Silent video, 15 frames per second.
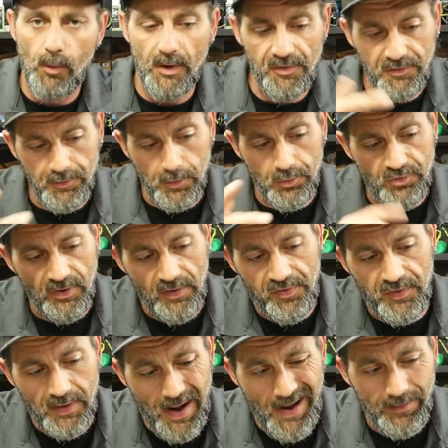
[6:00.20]
as you know
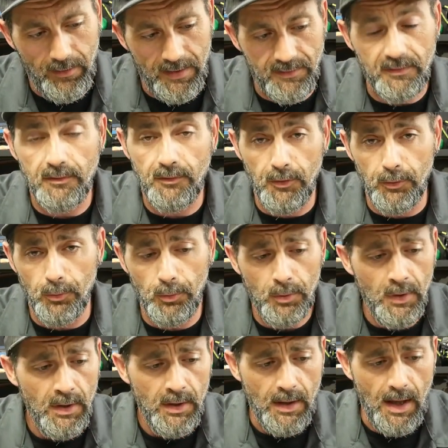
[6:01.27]
Jesse and I like to do,
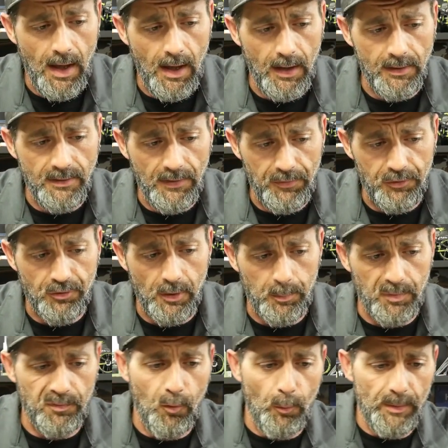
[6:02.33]
and get the truck
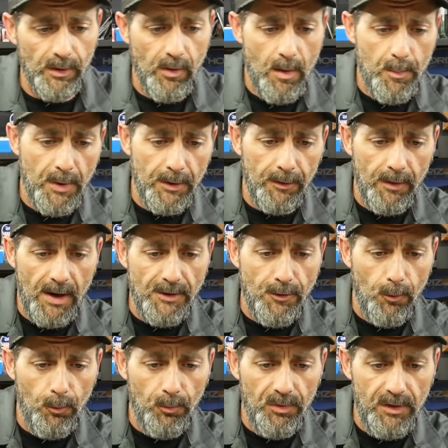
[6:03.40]
performing a lot better. I
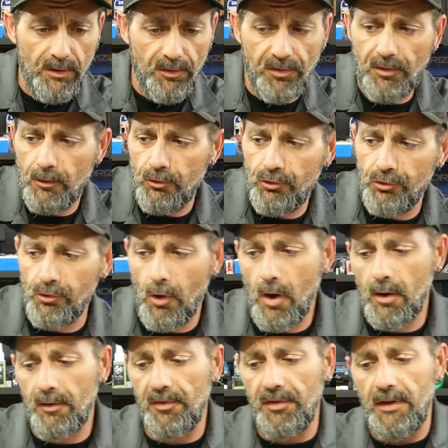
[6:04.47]
know these
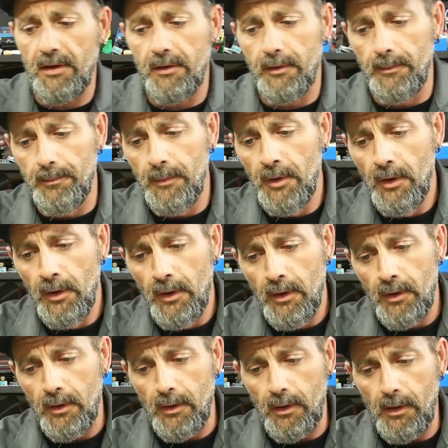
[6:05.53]
shocks in them
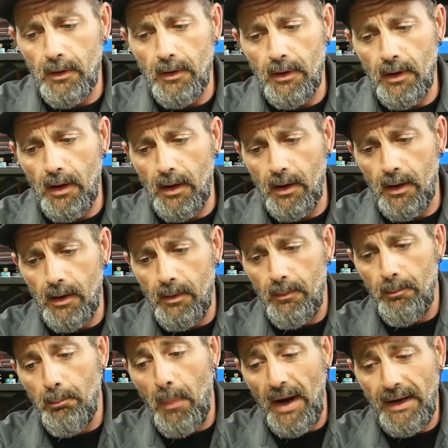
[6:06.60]

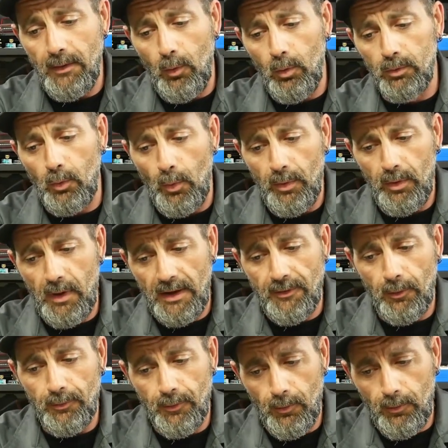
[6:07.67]
might hold oil. I
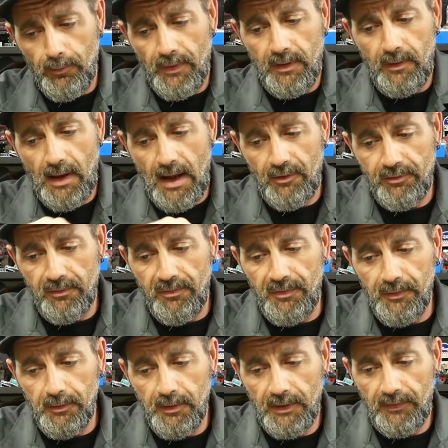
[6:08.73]
don't know. They actually
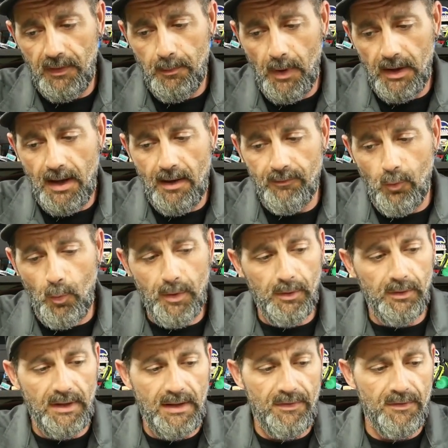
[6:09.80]
feel like they might have
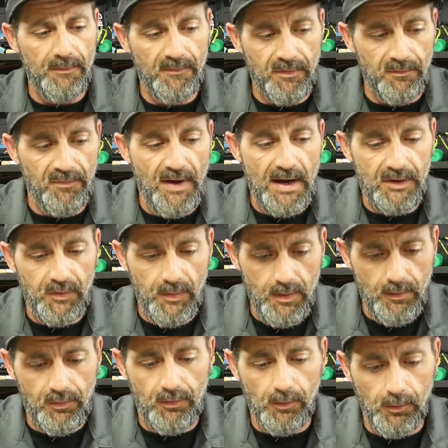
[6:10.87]
oil in them from factory.
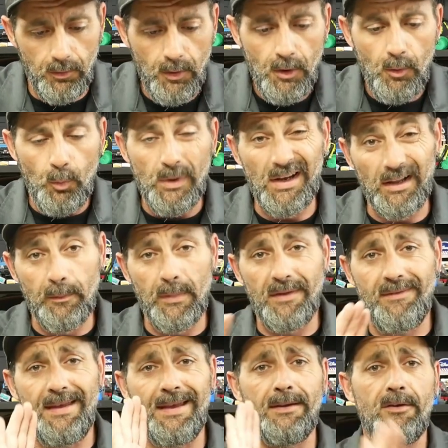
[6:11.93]
So we got a little bit
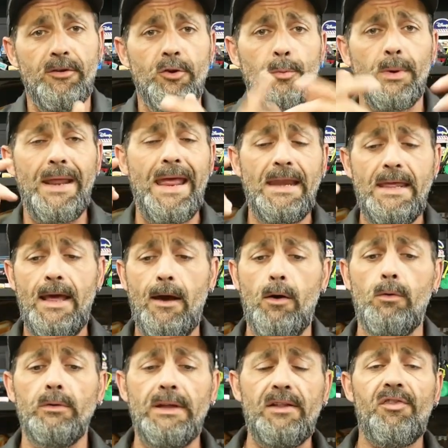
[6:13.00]
of digging to do. But
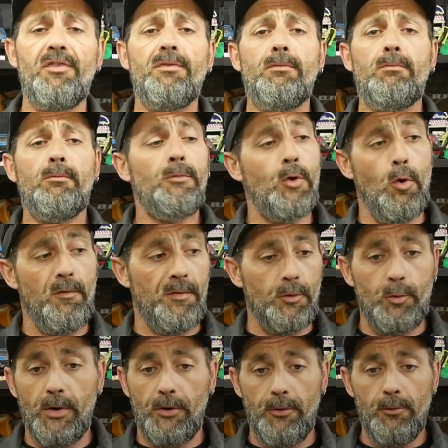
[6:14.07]
anyhow, let's go for a
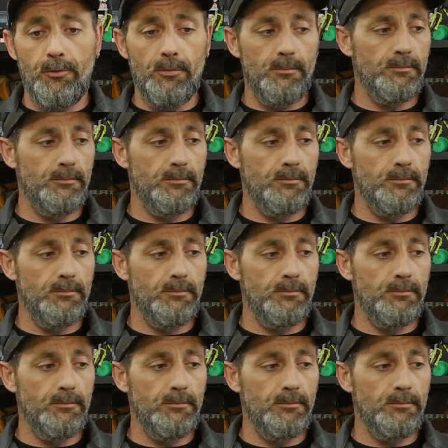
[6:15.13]
quick cruise.